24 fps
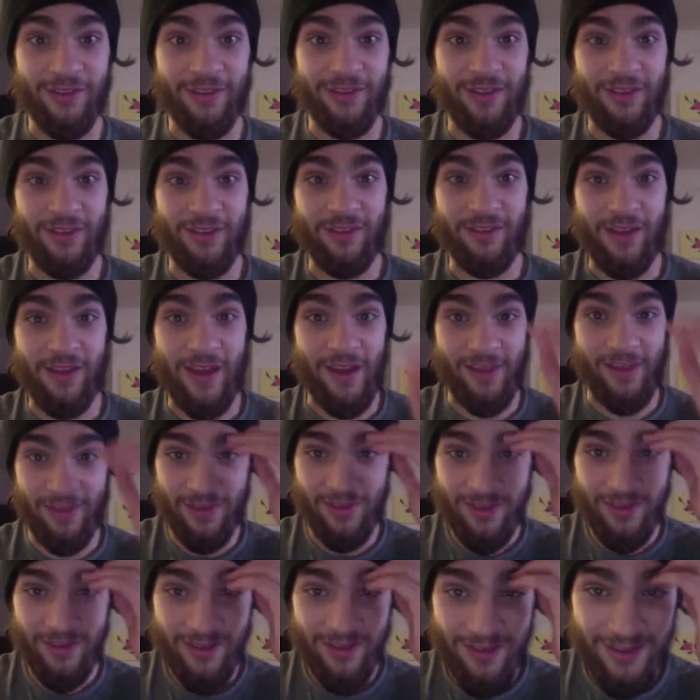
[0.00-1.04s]
these guys
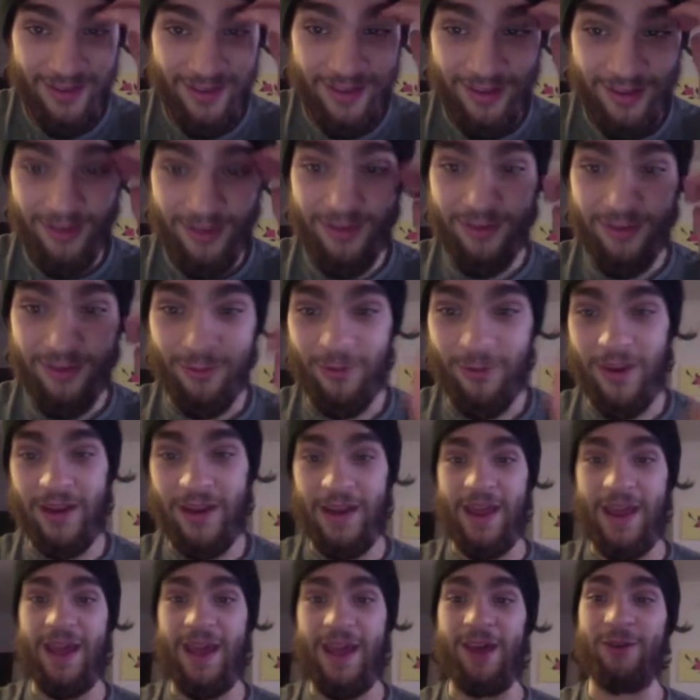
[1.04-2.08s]
right
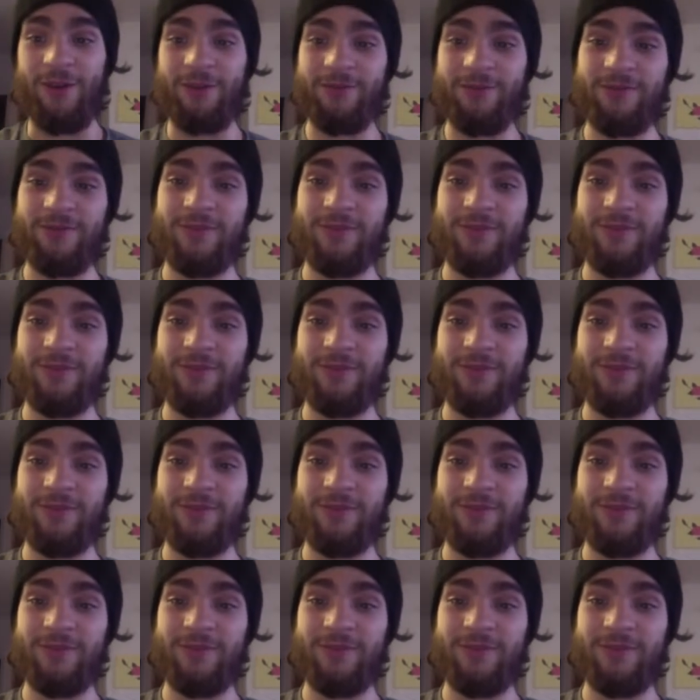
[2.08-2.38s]
now.